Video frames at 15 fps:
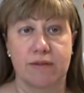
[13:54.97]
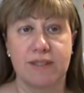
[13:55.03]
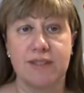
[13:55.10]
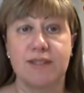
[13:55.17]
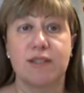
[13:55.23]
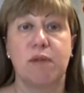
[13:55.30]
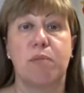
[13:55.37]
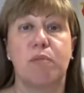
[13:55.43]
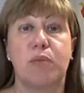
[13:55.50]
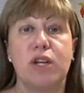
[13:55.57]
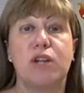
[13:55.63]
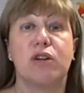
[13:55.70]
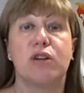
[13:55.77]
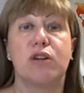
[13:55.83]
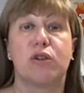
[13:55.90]

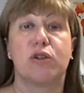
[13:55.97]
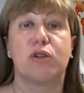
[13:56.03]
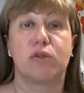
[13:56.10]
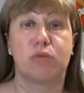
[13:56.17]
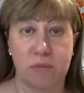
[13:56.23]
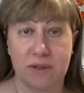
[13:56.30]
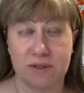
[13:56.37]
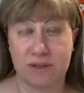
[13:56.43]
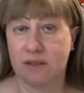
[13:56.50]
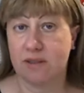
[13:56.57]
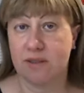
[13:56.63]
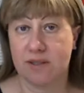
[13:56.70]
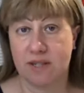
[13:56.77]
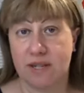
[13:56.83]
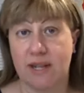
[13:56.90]
disappear with
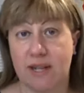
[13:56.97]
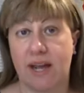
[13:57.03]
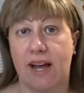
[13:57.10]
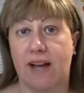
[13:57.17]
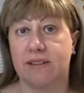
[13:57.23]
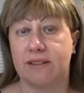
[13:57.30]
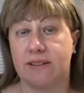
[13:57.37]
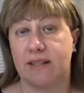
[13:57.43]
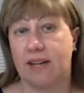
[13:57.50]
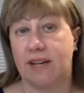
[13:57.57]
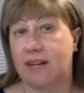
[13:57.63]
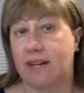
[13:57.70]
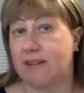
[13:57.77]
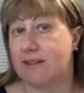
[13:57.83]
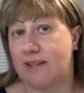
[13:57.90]
Basilius and Helen
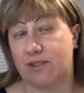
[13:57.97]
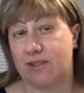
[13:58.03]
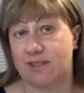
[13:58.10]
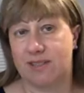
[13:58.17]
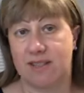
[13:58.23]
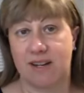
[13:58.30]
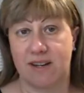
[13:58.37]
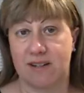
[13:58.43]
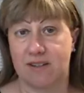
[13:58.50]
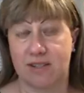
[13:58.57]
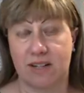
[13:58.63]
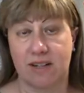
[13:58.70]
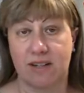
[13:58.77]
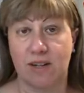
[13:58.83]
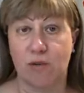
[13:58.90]
and tell
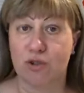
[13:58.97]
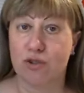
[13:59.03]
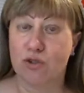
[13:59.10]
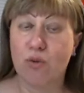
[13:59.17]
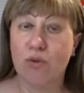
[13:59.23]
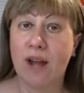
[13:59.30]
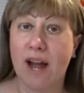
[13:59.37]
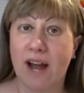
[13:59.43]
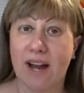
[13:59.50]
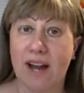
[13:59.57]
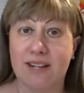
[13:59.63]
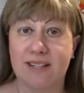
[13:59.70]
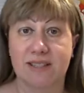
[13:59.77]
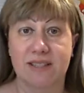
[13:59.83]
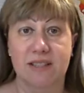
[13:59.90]
Tassianus that they were so
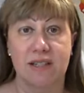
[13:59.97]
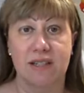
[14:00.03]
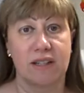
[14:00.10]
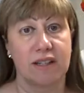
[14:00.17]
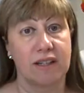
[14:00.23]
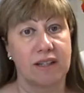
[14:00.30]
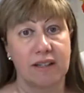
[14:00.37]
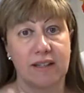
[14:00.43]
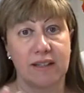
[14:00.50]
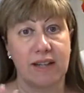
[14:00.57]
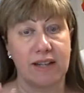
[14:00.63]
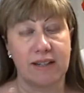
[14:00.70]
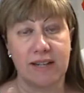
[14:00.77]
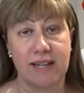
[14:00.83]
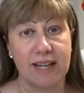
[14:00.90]
nice,
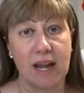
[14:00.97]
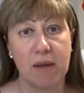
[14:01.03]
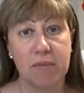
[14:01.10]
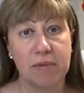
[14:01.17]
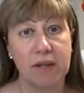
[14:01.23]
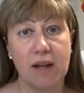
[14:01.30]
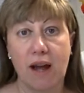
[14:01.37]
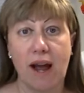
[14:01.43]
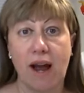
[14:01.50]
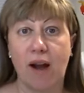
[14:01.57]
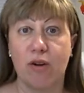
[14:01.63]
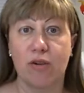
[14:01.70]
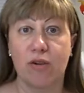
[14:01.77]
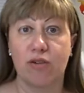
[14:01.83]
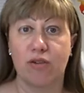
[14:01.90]
that they kept the
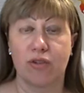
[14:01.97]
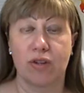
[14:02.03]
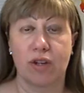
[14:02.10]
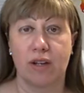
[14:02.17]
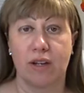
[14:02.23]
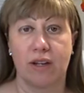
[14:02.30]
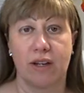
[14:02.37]
house,